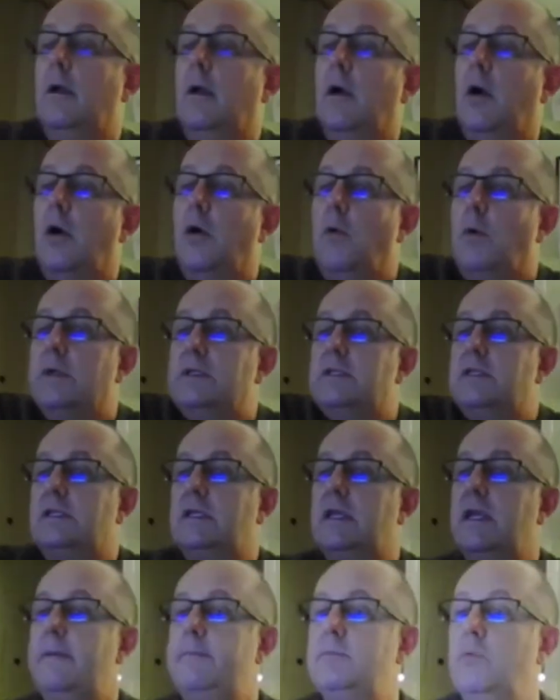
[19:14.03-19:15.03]
Oh, I
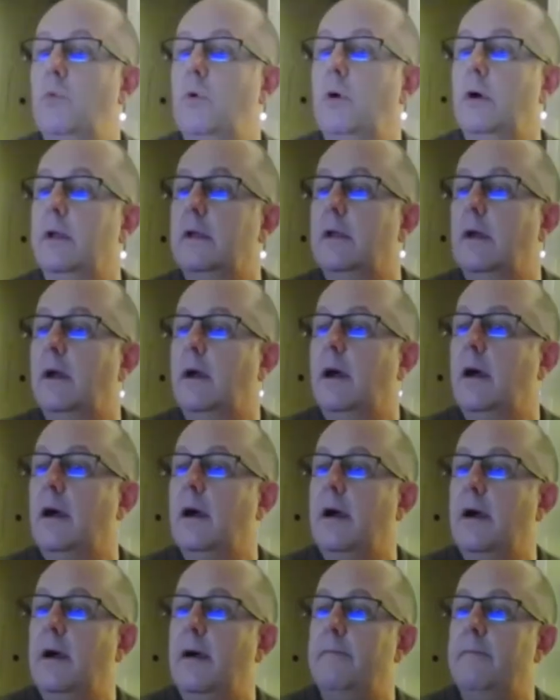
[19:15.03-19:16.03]
skipped one.
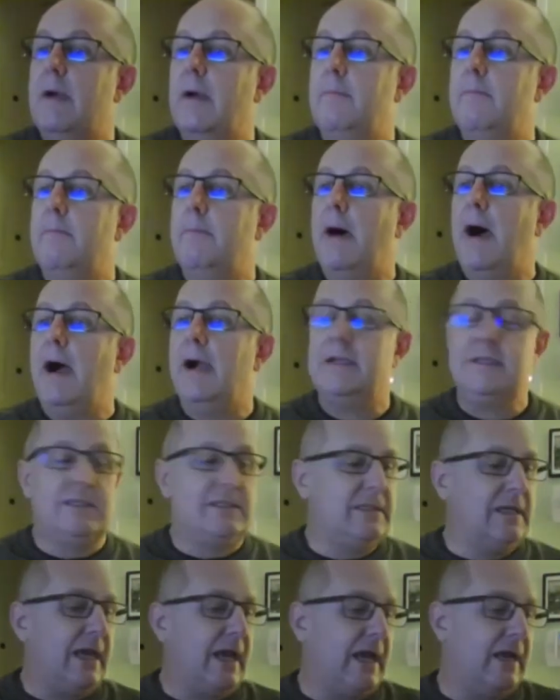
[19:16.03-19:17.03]
A box
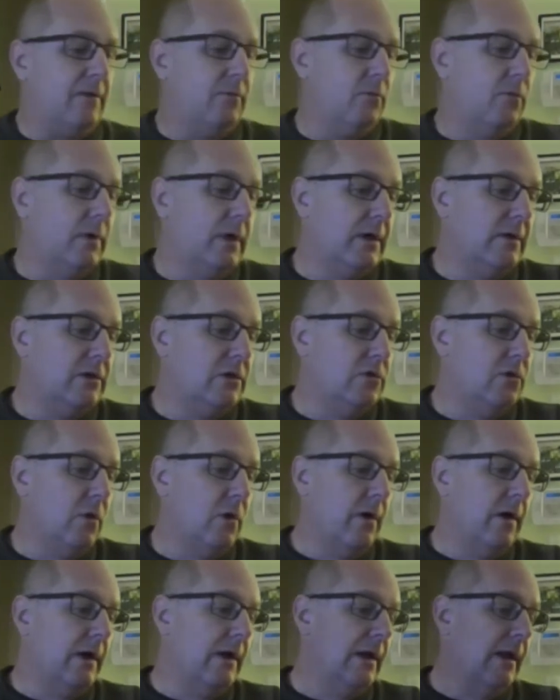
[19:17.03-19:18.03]
set. Well, you
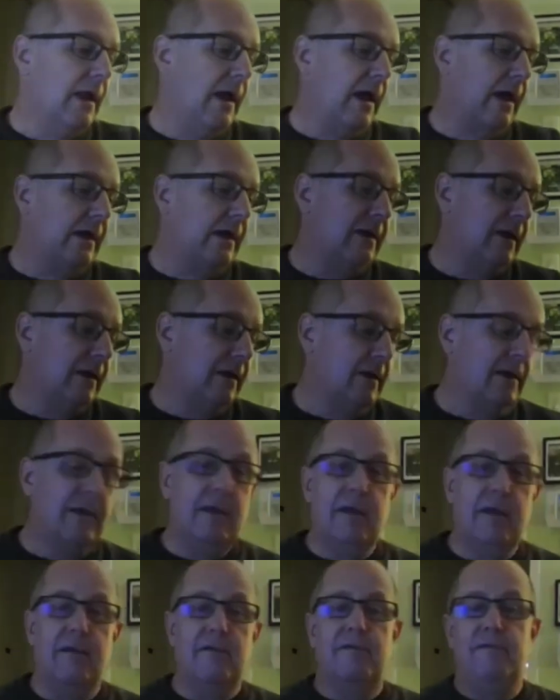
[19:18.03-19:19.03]
are in luck.
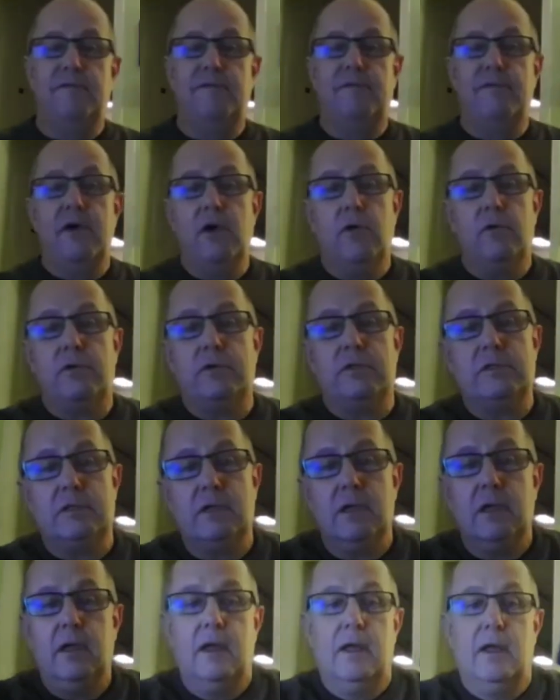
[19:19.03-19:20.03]

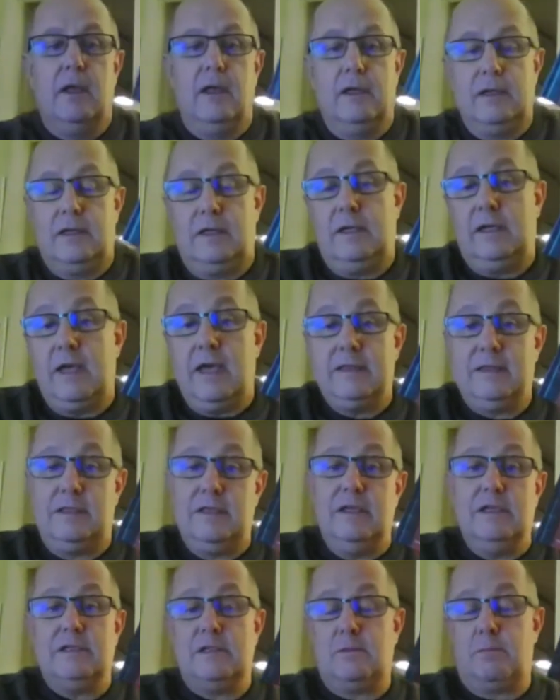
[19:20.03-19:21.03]
Folks, get
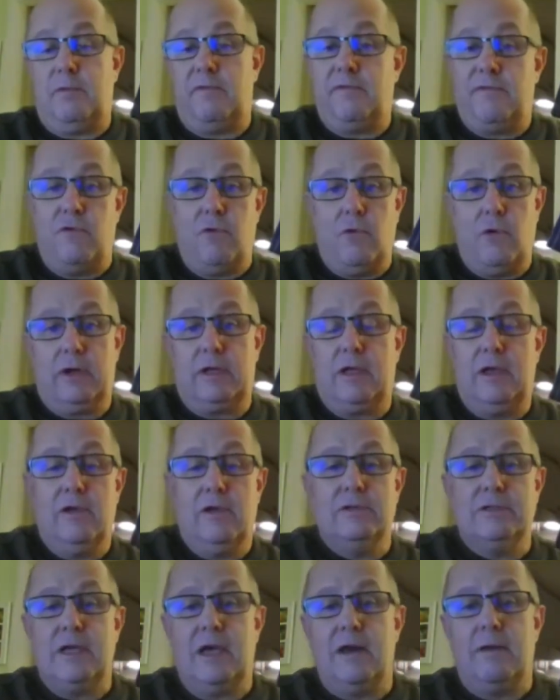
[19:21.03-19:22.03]
this before it
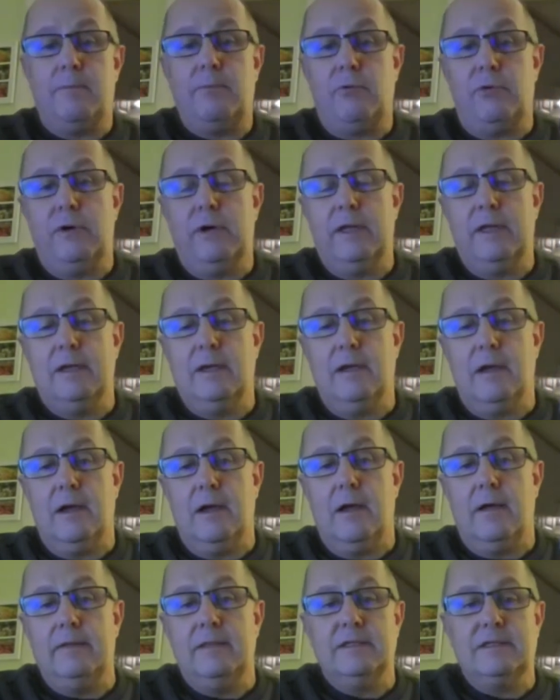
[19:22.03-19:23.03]
goes out of print.
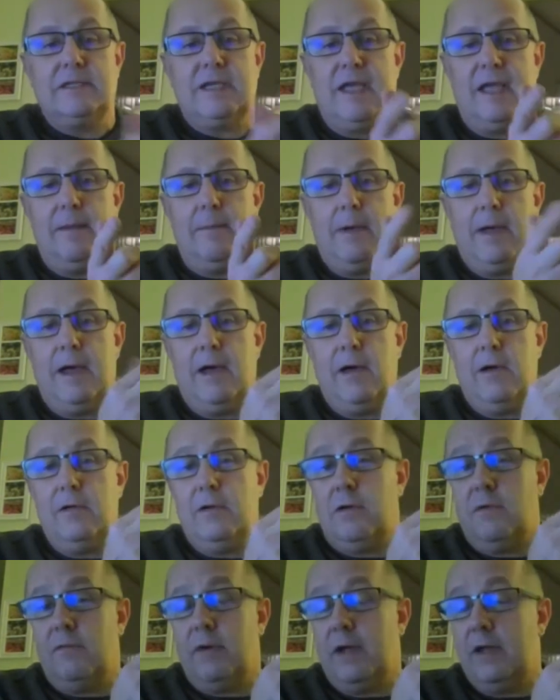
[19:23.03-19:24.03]
This came out
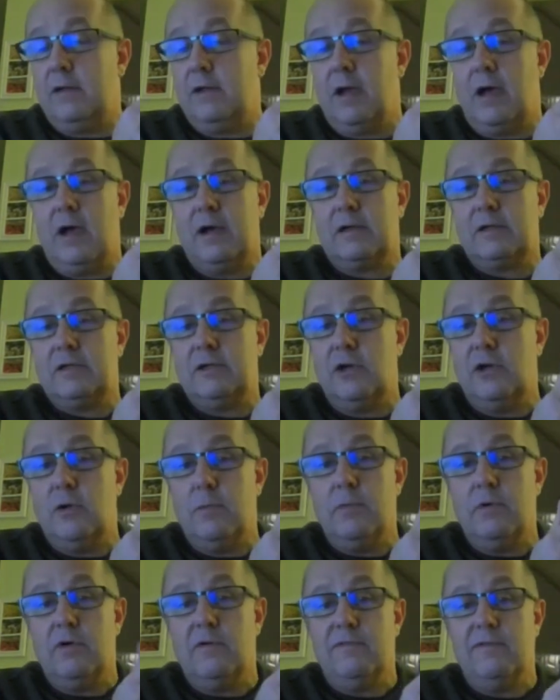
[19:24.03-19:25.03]
around
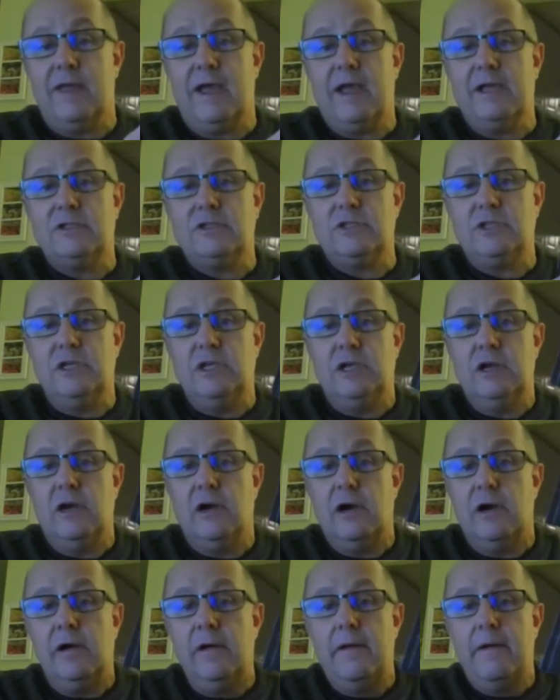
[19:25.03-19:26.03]
October of last
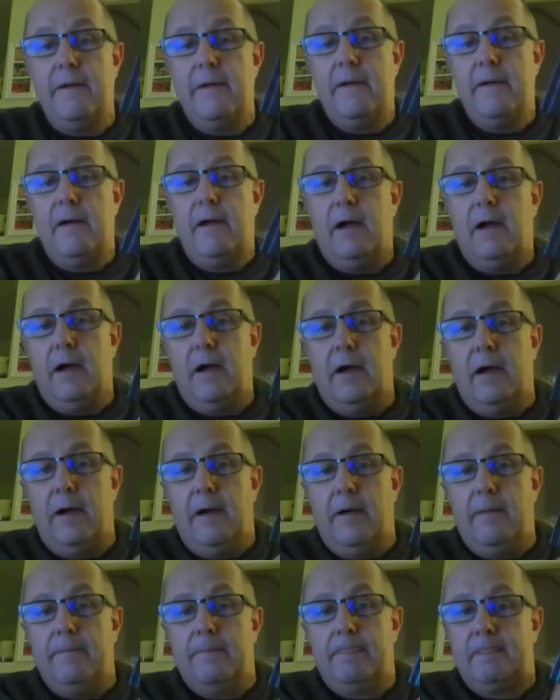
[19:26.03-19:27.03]
year.
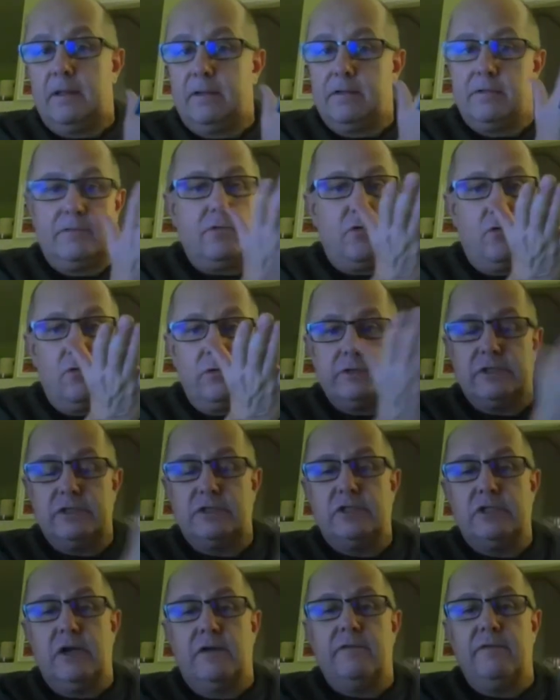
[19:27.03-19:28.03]
Of course,
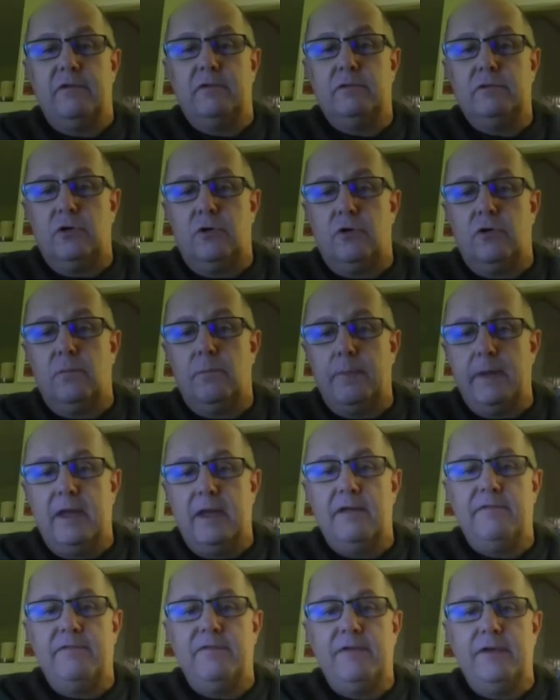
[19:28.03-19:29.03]
it's Chevrolet Toll
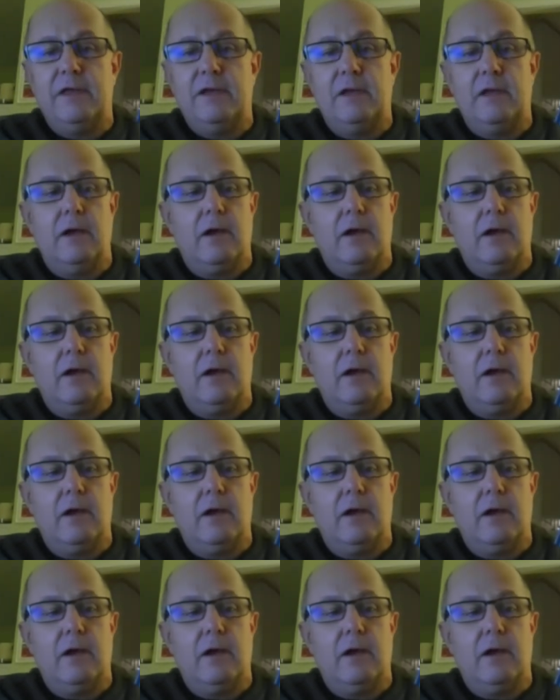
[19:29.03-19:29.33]
Benefit.